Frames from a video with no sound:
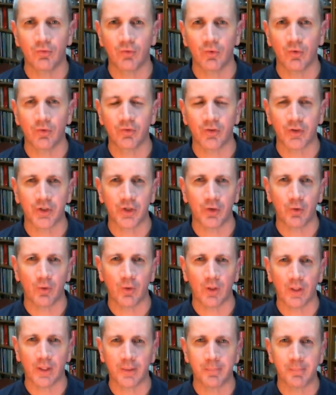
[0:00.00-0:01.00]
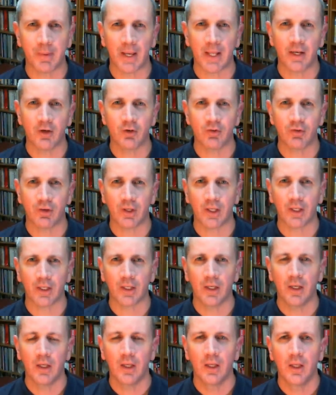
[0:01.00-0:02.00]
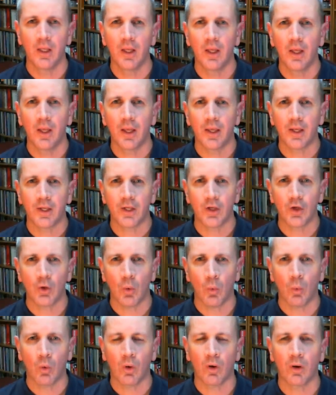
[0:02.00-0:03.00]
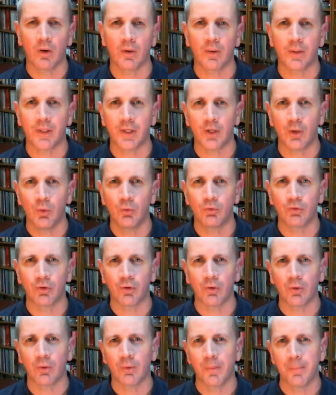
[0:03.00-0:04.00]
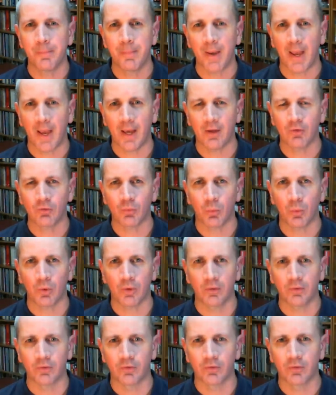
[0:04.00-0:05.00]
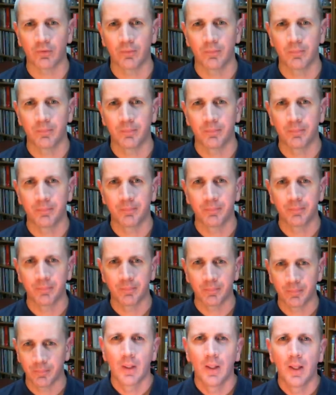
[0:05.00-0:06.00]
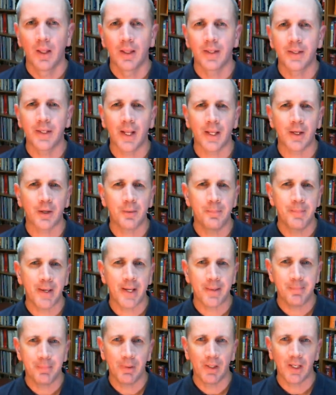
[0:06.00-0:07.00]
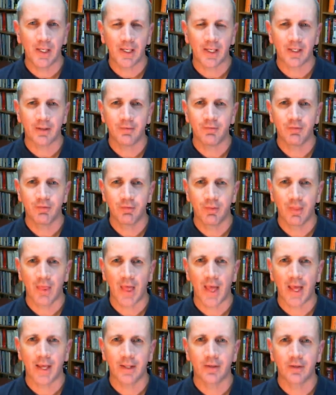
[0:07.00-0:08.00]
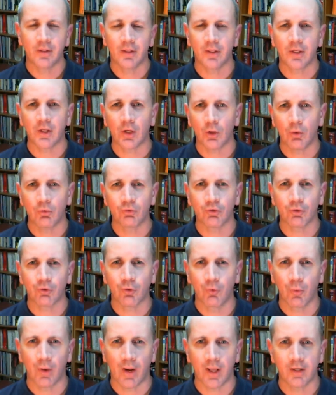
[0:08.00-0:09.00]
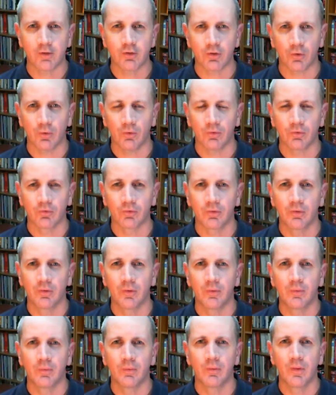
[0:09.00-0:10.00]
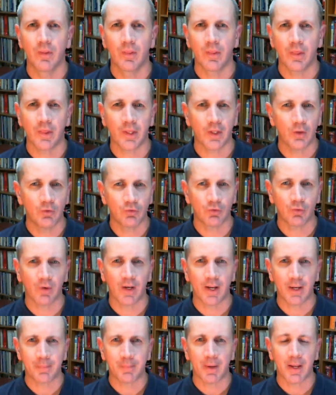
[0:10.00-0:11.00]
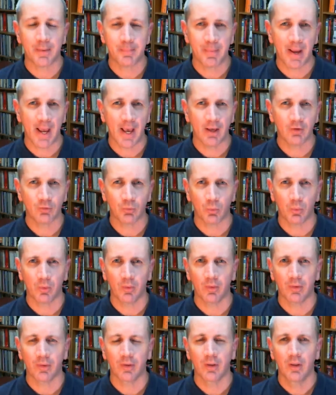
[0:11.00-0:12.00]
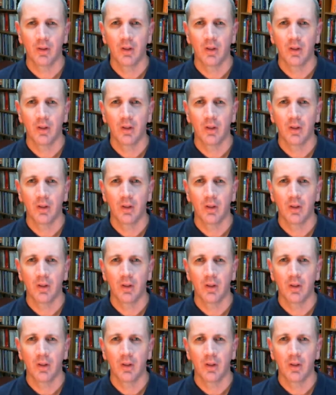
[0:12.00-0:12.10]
for securely managing your user passwords. Now you may believe that user credentials, the username and password,